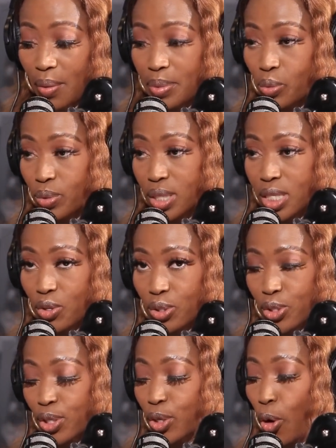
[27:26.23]
I mean, we're in
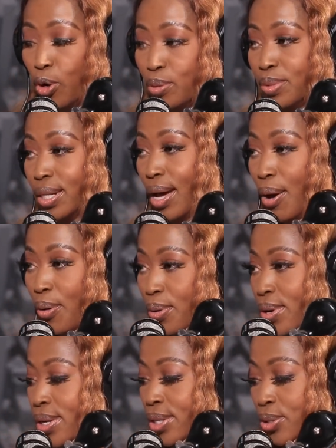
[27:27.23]
Cyril's economy now,
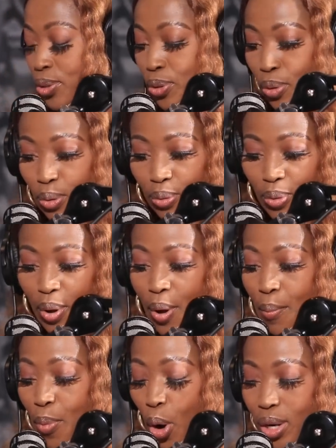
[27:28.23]
you know,
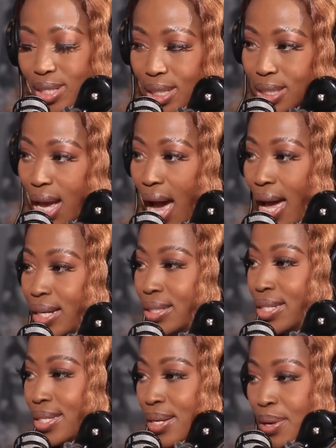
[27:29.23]
pockets are
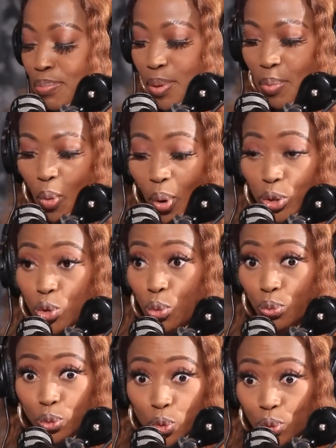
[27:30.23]
tight. People want
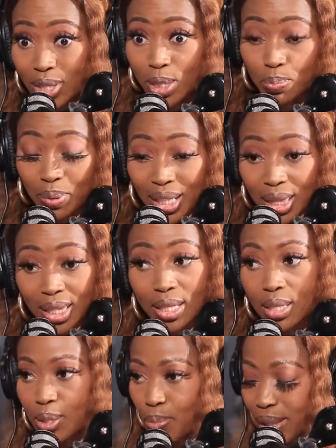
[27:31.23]
to do these big
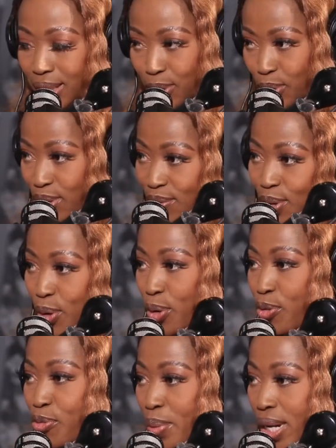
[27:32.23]
things, but they don't have a
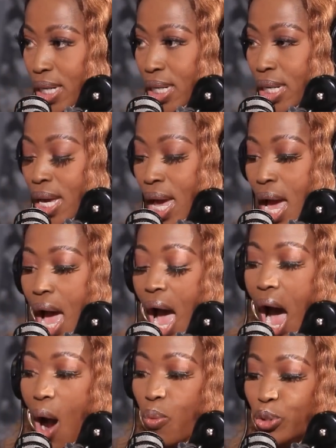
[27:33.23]
lot of money.
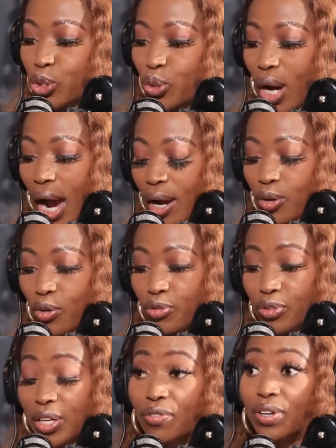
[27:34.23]
How would you kind
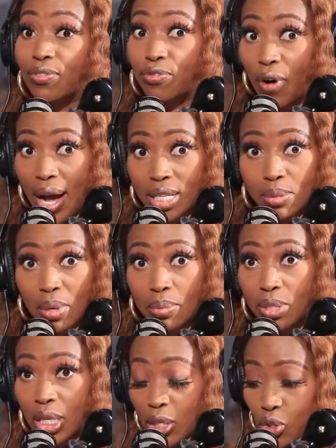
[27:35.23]
of give advice,
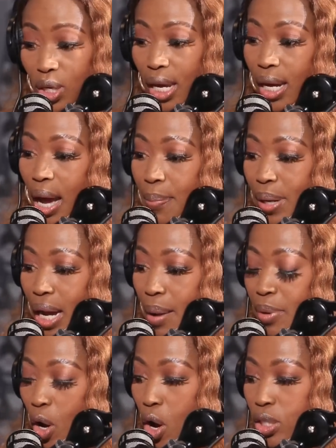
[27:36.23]
maybe say to like up and
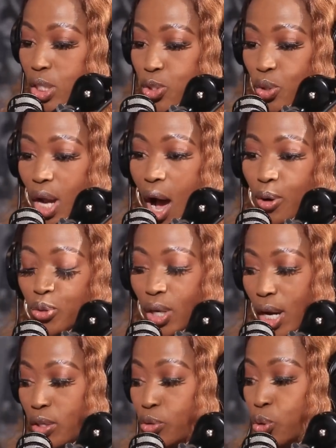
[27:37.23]
coming artists, on how to
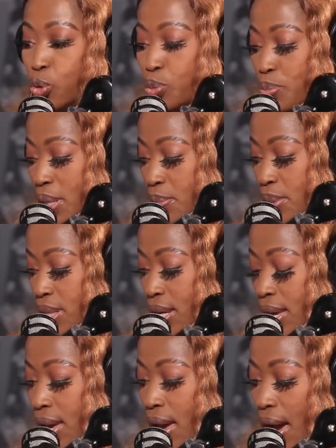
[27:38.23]
kind of shoot maybe
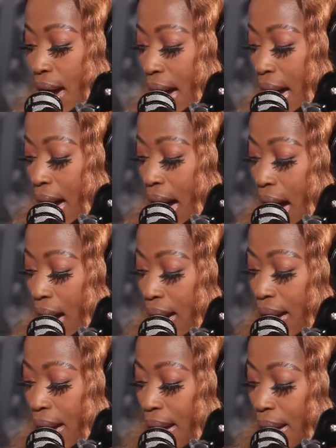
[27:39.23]

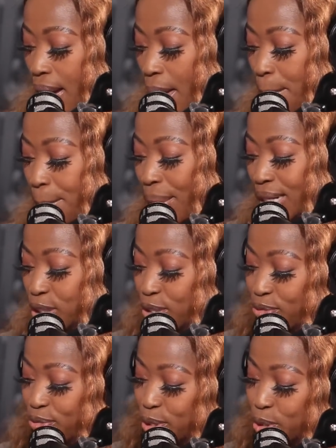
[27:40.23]
a
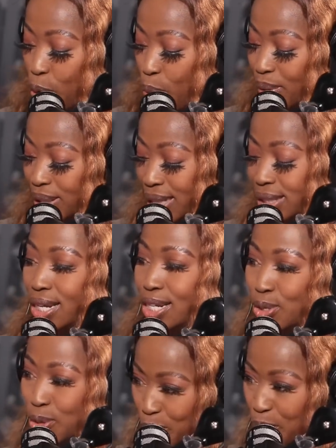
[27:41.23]
budget video, but that
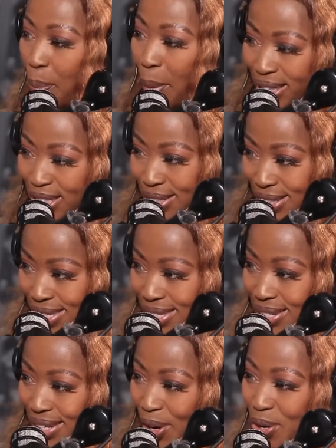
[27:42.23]
doesn't look budget?
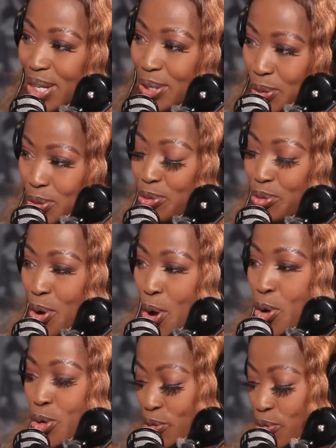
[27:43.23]
Because I know
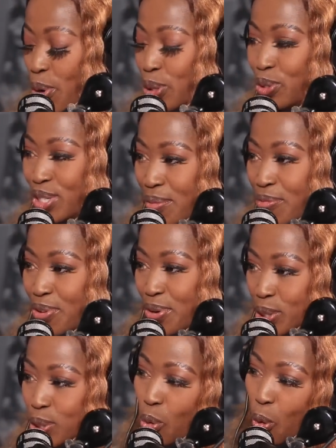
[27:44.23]
you've worked with some
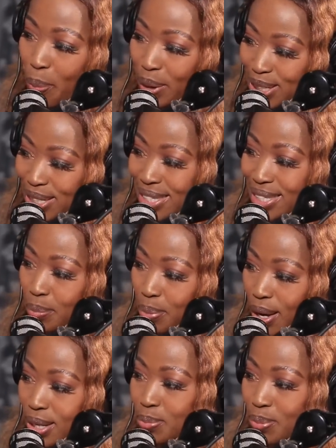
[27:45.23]
very small budgets in the
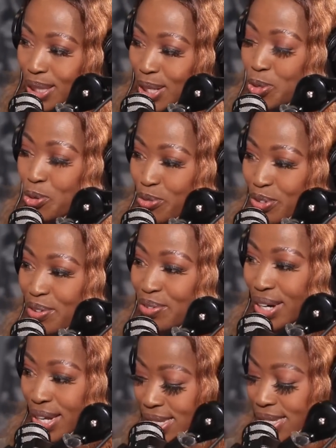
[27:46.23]
past, but then you've
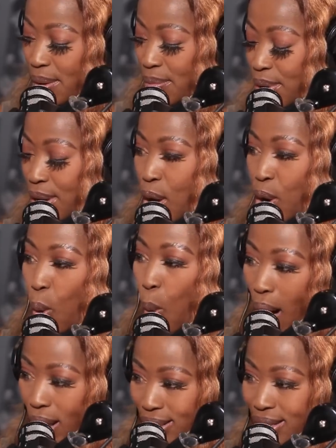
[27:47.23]
given us some
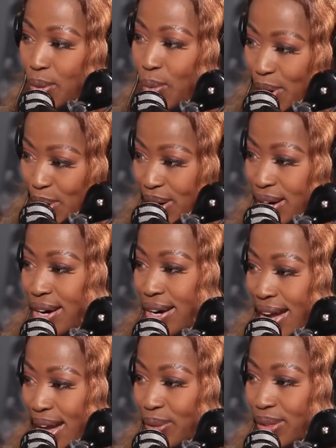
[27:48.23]
quality work
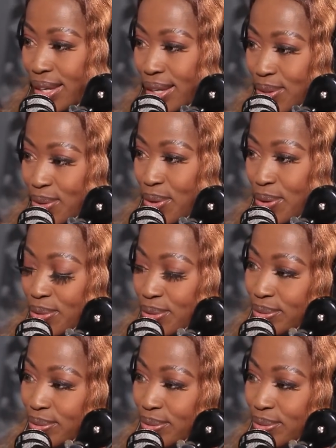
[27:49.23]
out there, you know?